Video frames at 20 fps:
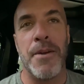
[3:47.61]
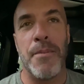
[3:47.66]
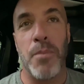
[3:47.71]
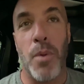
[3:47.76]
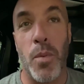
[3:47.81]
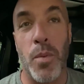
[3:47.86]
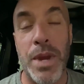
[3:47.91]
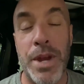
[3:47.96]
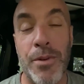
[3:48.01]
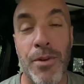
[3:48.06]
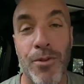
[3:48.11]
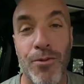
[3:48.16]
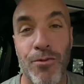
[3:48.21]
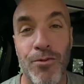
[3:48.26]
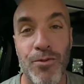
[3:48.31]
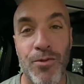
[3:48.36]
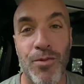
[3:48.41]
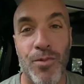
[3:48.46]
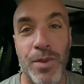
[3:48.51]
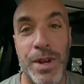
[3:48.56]
But we were
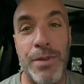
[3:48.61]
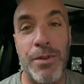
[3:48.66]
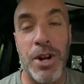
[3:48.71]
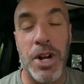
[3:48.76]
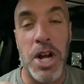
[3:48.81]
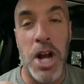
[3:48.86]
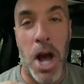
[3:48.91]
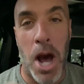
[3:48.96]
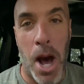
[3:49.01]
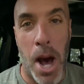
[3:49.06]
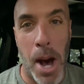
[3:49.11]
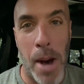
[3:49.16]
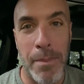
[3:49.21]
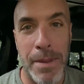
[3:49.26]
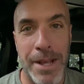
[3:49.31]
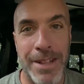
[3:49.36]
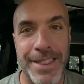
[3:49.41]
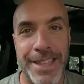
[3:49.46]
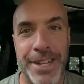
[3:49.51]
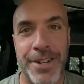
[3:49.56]
we were
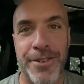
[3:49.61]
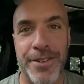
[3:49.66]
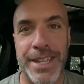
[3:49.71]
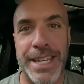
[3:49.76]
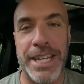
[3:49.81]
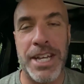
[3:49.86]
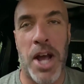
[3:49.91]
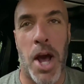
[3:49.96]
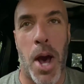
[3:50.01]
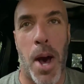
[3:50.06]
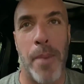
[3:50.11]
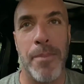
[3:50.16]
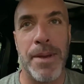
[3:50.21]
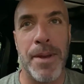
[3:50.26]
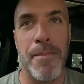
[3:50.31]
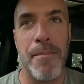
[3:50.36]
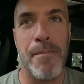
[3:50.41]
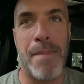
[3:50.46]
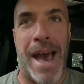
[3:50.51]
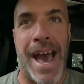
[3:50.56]
coming literally
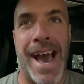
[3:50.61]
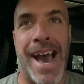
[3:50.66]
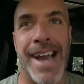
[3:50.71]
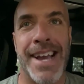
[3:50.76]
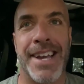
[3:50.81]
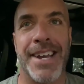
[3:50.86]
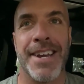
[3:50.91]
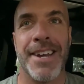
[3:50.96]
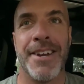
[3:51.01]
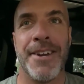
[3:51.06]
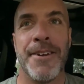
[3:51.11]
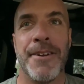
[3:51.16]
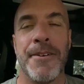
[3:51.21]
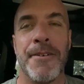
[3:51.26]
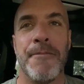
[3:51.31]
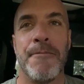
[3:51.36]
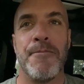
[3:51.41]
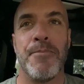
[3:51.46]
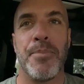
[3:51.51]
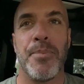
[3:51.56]
coming back
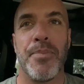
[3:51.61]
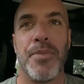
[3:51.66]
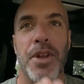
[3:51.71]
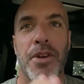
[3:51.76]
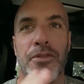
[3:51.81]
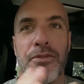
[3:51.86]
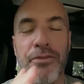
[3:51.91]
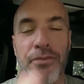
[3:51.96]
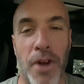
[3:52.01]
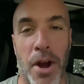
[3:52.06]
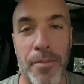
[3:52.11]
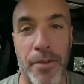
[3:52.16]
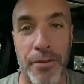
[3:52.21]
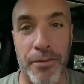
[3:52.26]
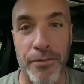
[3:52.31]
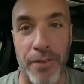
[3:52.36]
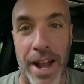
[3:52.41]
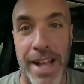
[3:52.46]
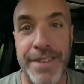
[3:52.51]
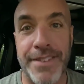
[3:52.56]
from a
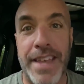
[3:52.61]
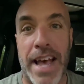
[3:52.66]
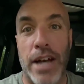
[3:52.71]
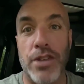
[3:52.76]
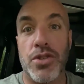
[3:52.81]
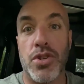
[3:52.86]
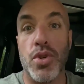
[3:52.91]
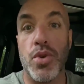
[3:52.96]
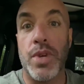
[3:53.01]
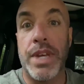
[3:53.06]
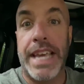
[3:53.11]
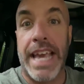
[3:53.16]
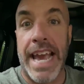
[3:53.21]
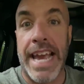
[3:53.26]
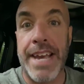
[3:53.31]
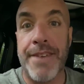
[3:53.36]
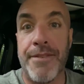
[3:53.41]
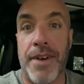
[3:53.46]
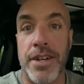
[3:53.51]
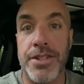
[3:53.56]
friend's house who
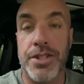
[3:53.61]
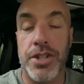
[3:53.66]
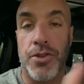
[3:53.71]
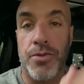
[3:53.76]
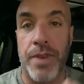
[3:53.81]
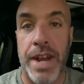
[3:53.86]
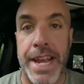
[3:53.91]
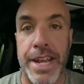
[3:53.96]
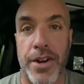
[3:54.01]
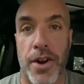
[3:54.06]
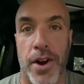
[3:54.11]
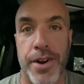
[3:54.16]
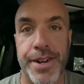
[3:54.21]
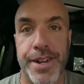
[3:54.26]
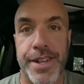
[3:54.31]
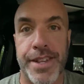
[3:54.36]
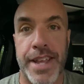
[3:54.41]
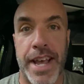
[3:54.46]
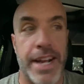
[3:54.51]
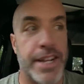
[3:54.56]
gave us a radar
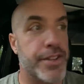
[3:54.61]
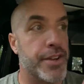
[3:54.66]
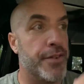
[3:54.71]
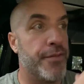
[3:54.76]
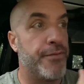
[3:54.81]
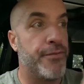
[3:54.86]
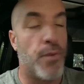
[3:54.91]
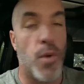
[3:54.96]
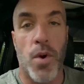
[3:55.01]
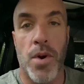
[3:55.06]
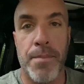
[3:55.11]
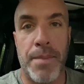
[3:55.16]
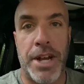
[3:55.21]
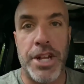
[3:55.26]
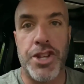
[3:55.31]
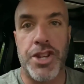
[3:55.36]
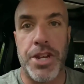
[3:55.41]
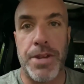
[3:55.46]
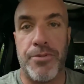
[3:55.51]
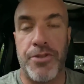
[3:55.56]
detector for my
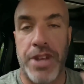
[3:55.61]
Jeep.